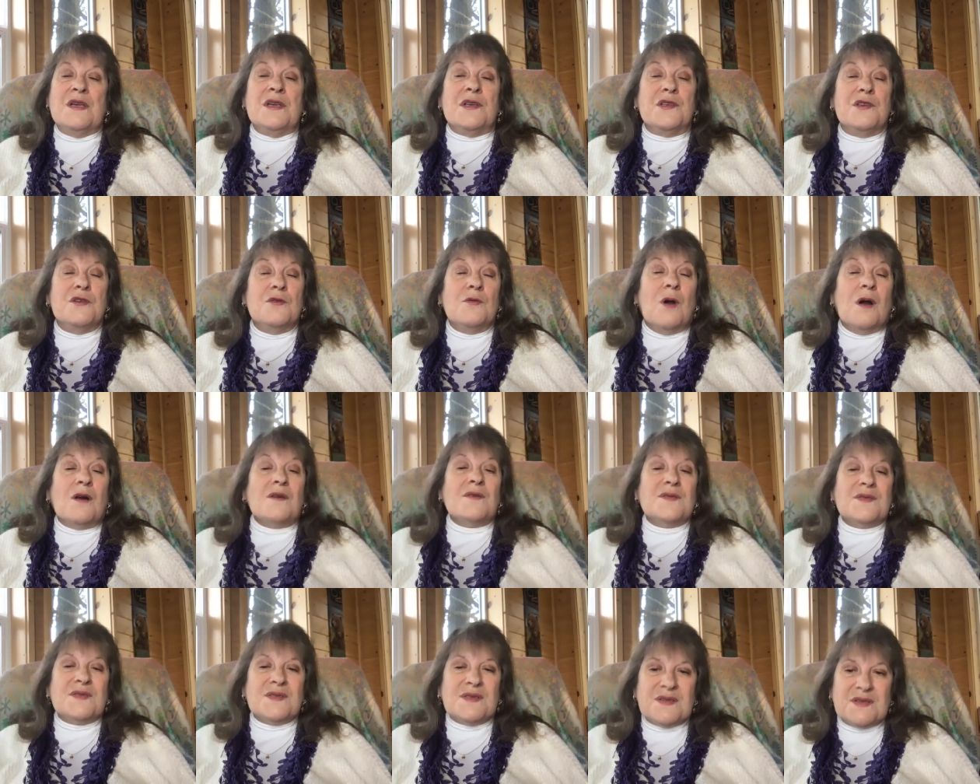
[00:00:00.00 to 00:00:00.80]
You are
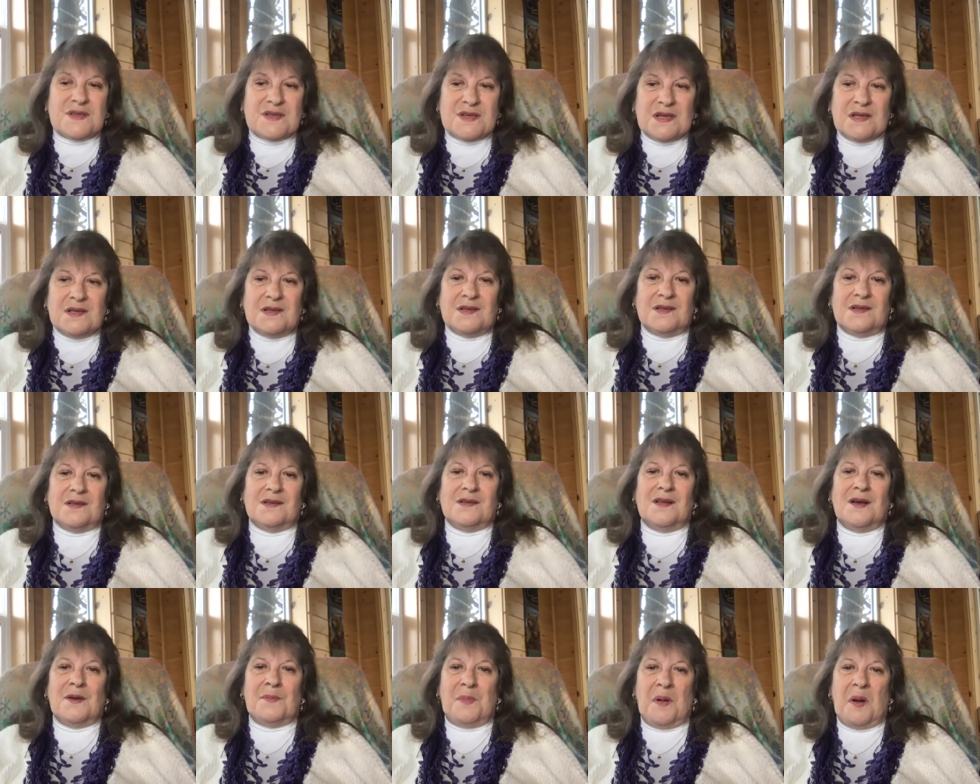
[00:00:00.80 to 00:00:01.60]
still
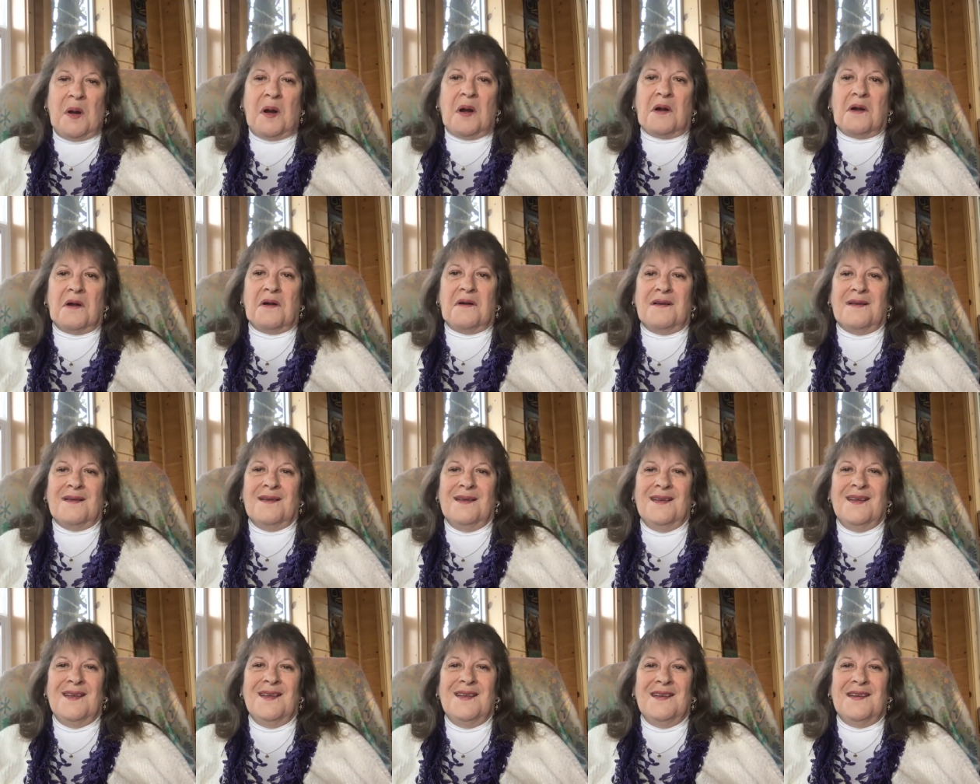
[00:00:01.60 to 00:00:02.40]
a part
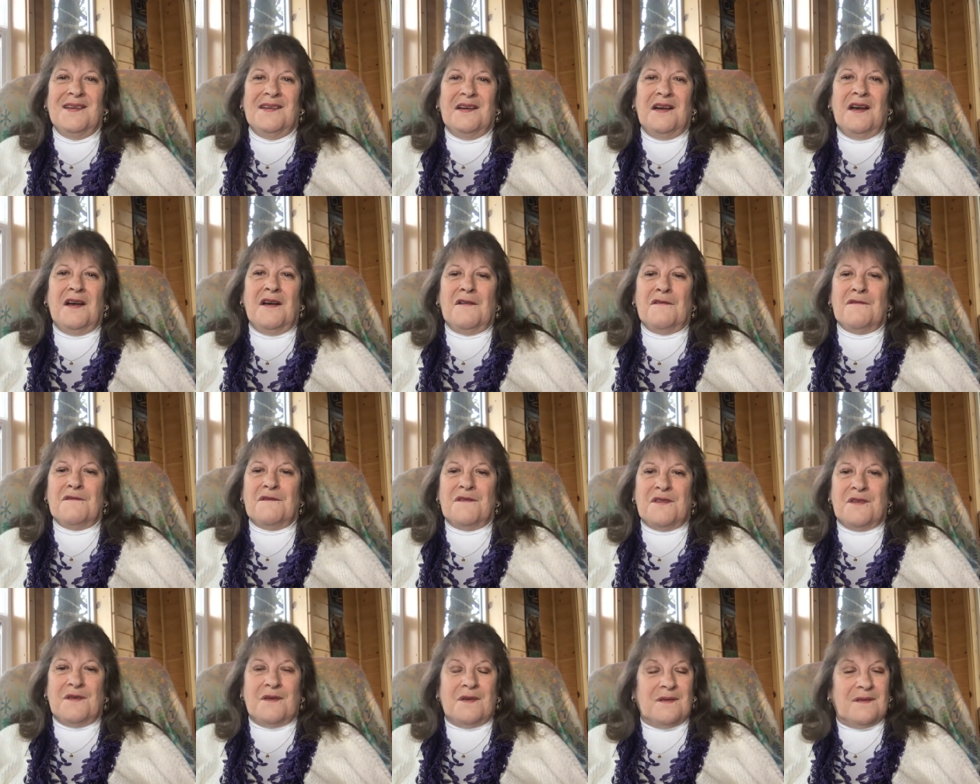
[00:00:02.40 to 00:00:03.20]
of
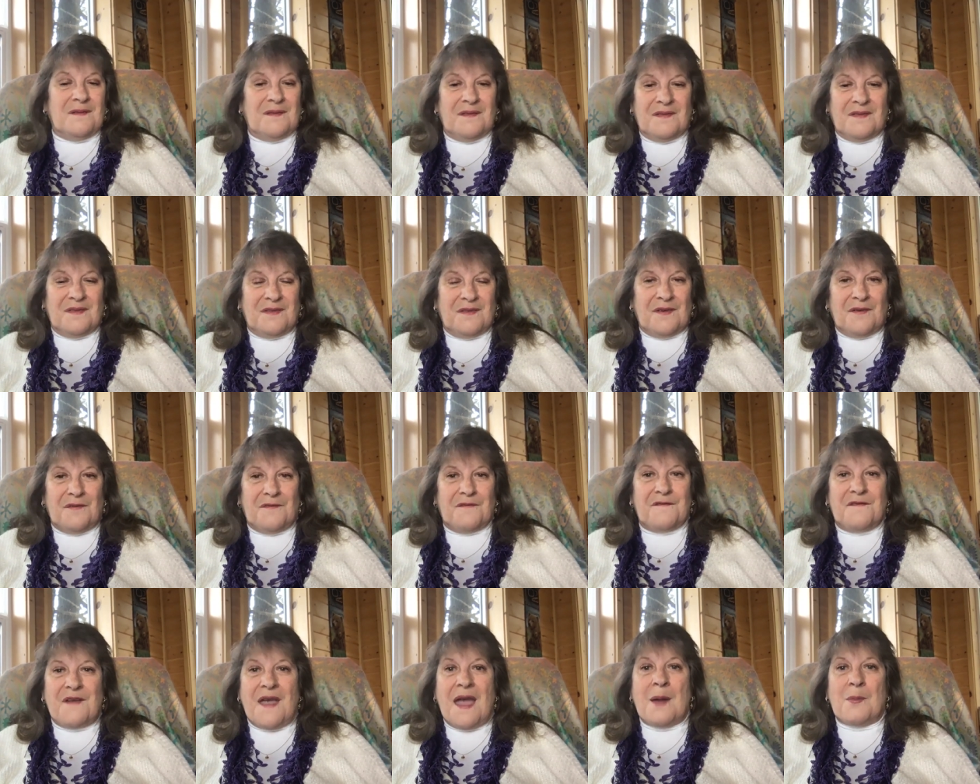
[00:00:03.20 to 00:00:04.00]
the, the
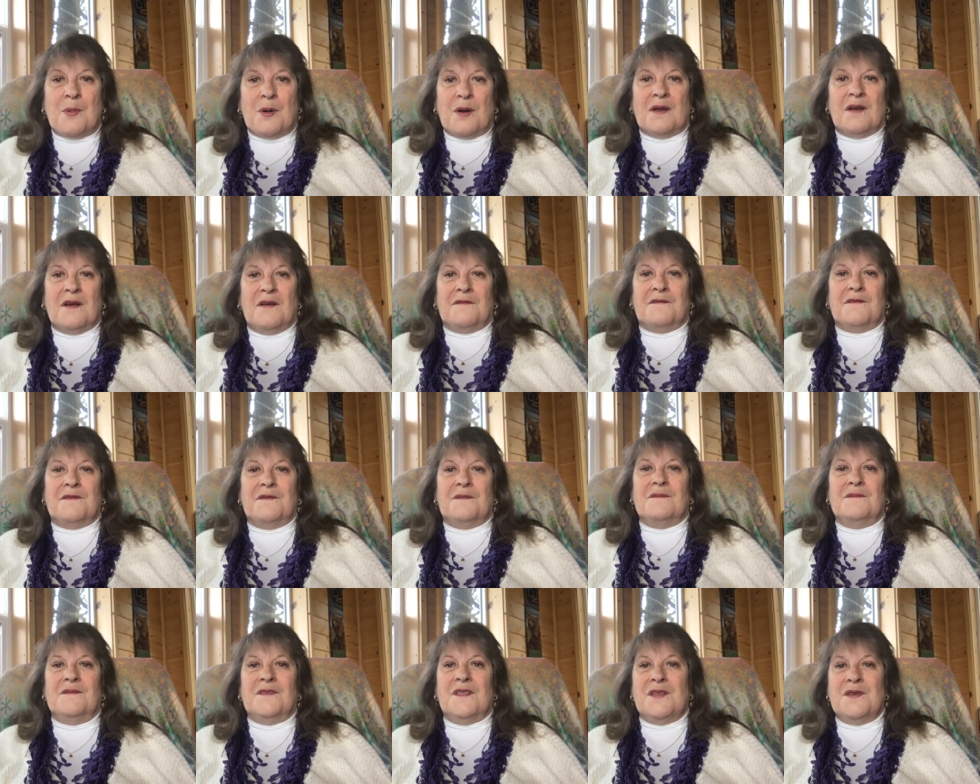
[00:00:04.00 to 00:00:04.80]
fabric of
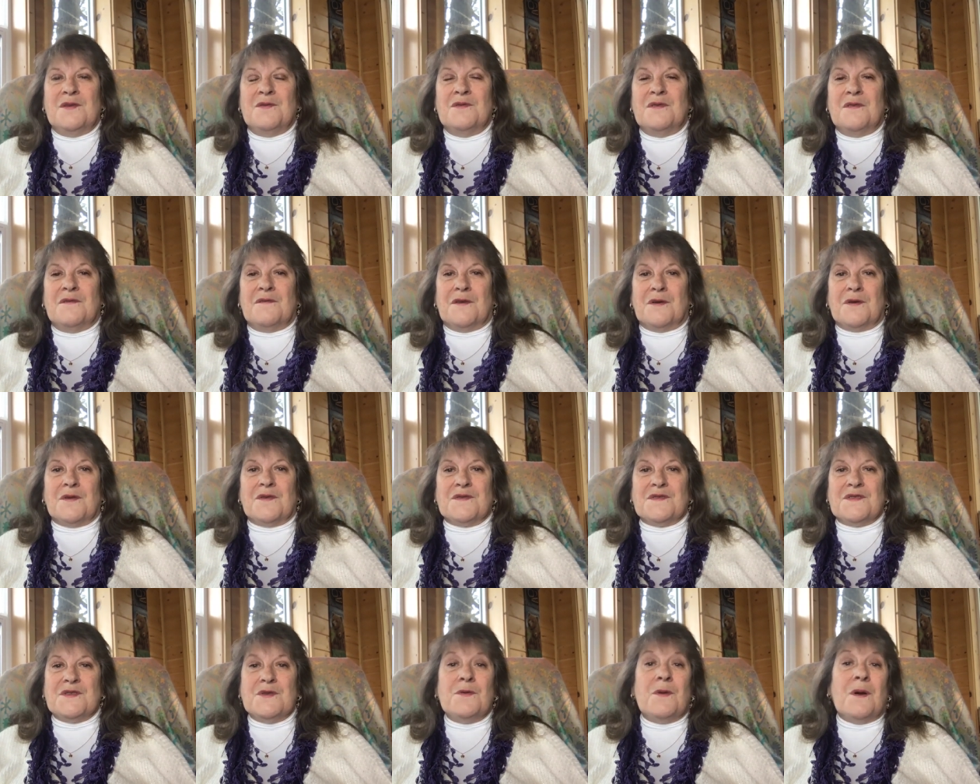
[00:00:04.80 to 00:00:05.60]
the
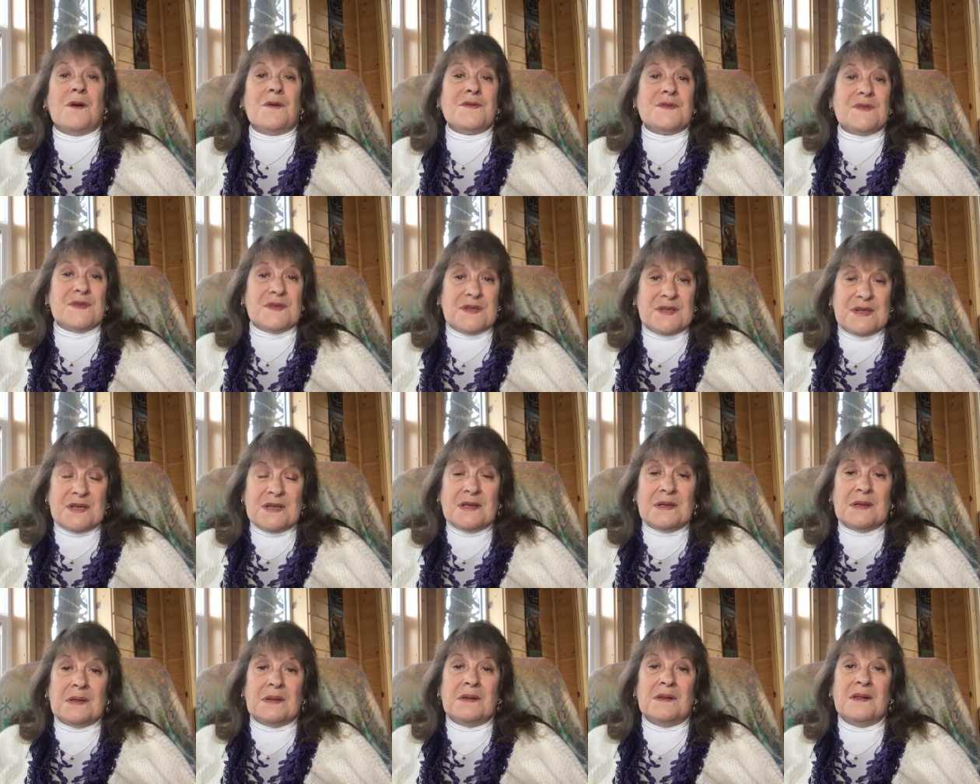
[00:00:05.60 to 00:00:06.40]
universe. You are
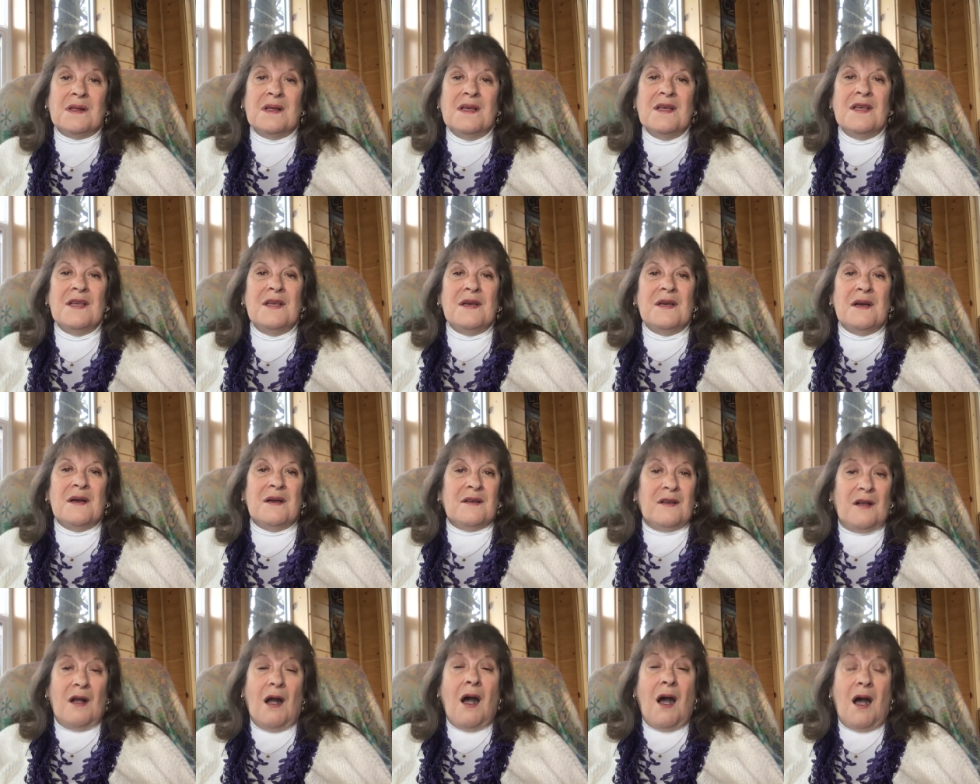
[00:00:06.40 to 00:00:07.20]
still
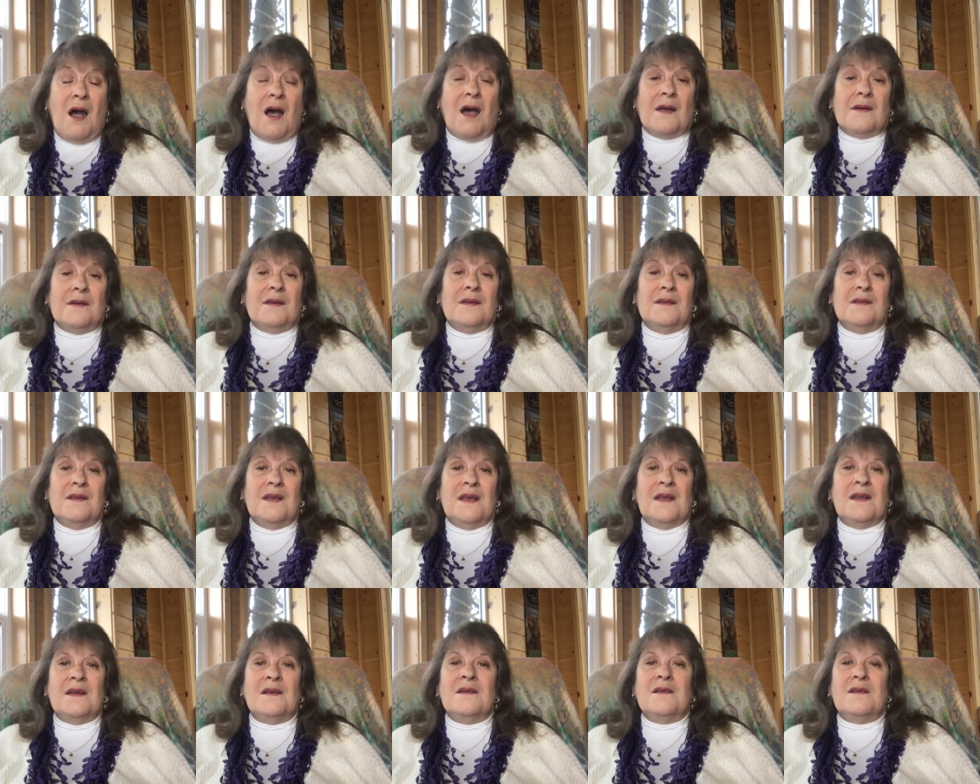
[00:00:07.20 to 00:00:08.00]
God
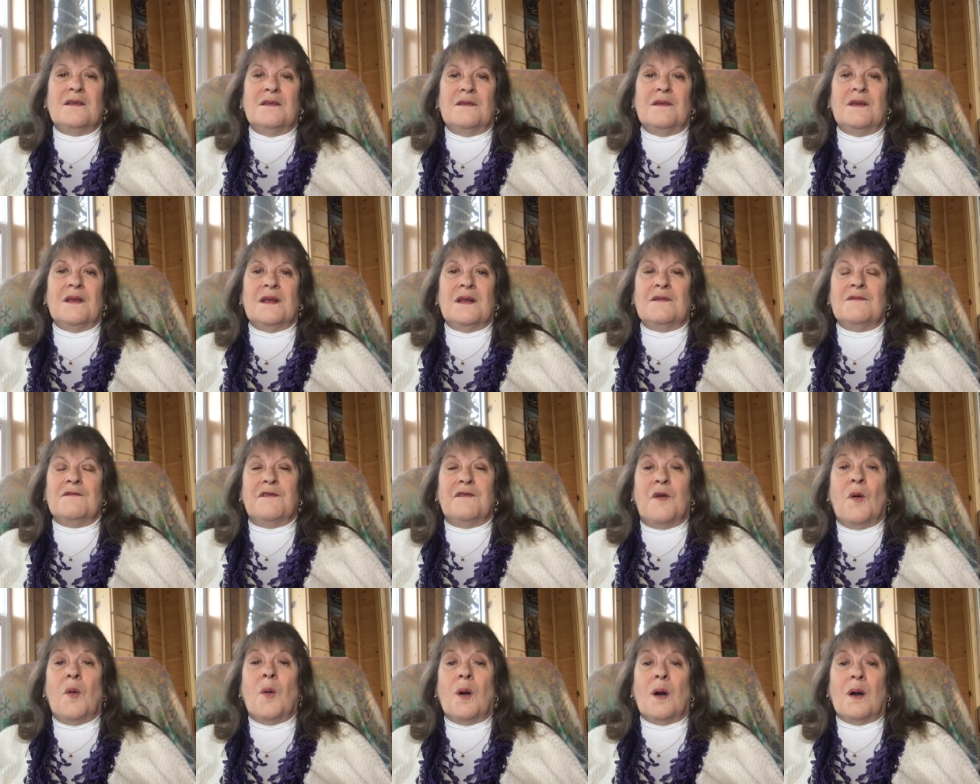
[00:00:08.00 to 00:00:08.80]
in, in
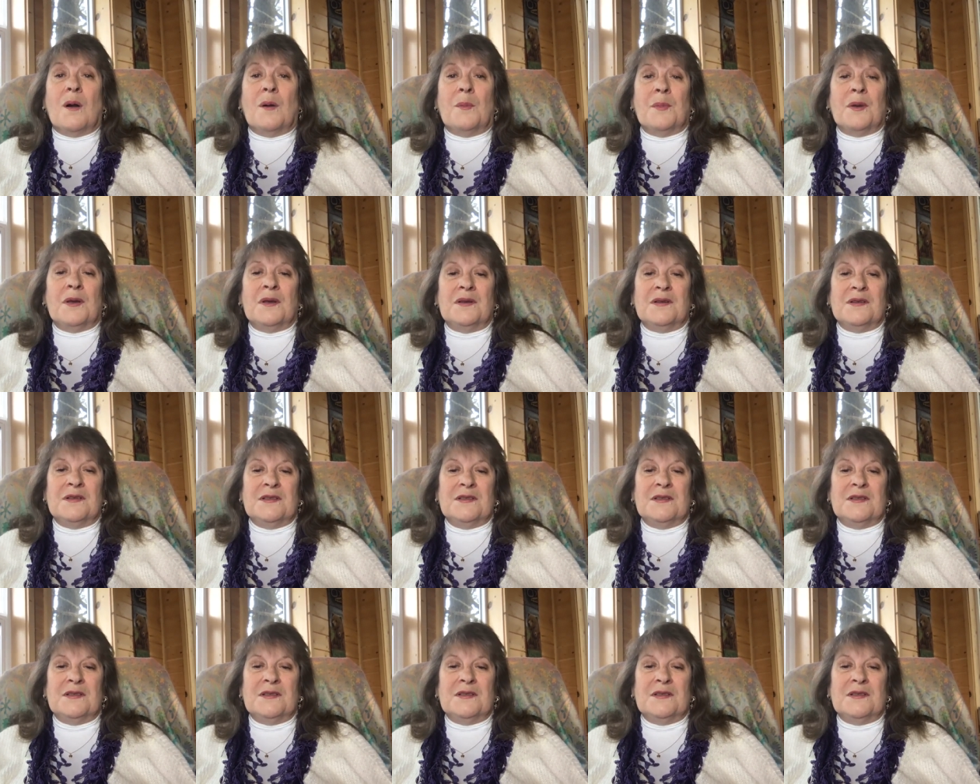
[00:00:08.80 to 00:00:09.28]
form.